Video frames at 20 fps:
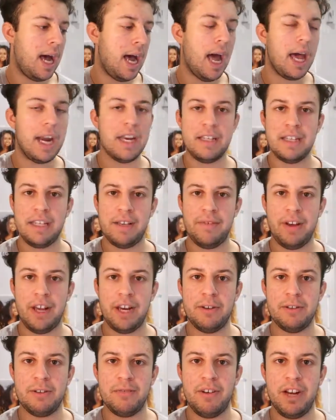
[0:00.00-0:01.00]
and it
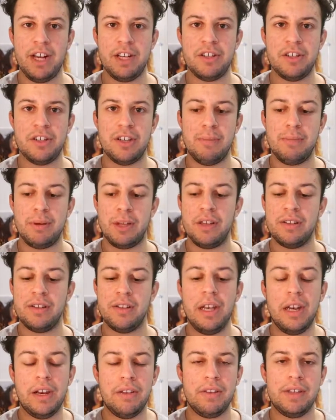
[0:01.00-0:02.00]
devalues the relationship, because at
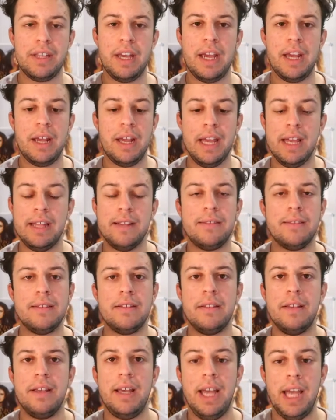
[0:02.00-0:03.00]
the end of the day,
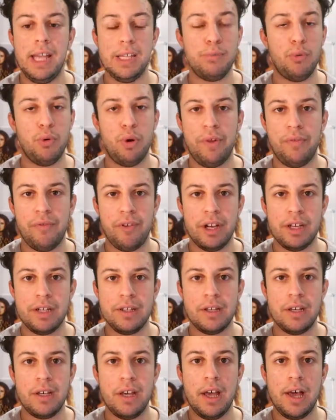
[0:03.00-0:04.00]
it's his
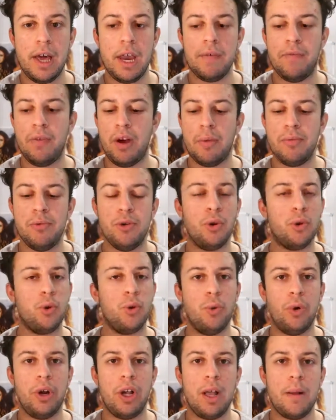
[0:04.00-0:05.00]
boyfriend. And if I'm not
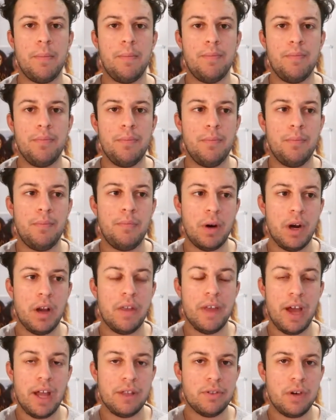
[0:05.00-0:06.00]
calling him by
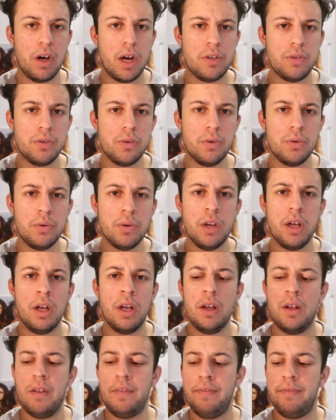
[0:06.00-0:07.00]
that title,
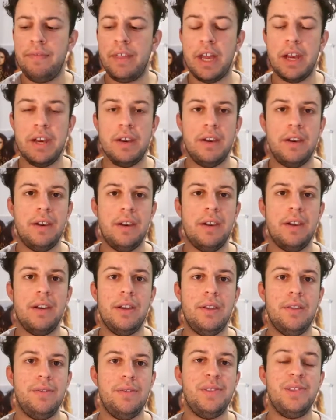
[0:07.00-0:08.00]
then
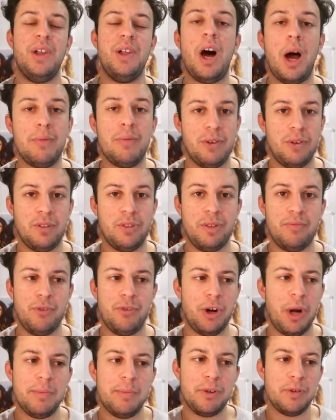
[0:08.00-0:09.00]
I'm doing something
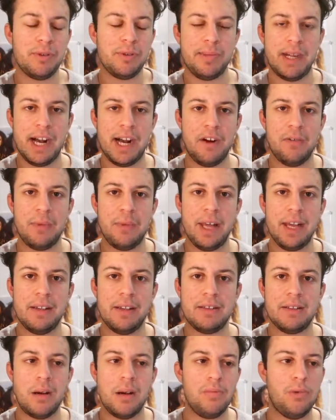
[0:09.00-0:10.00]
wrong. I'm doing something out of
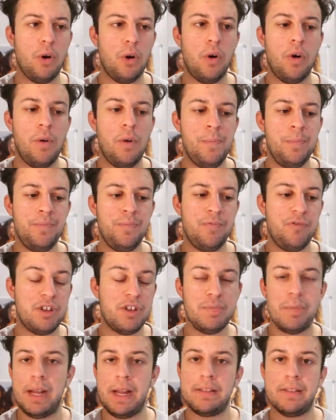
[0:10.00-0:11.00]
place. I'm not
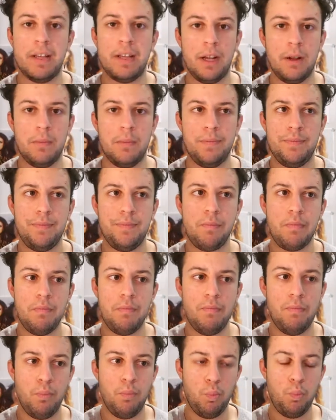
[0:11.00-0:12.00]
respecting
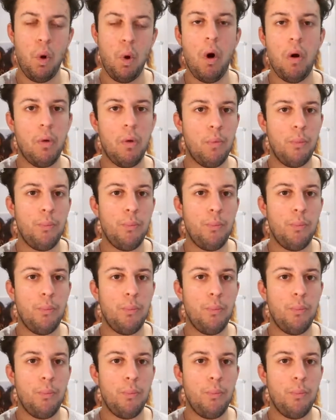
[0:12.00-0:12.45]
what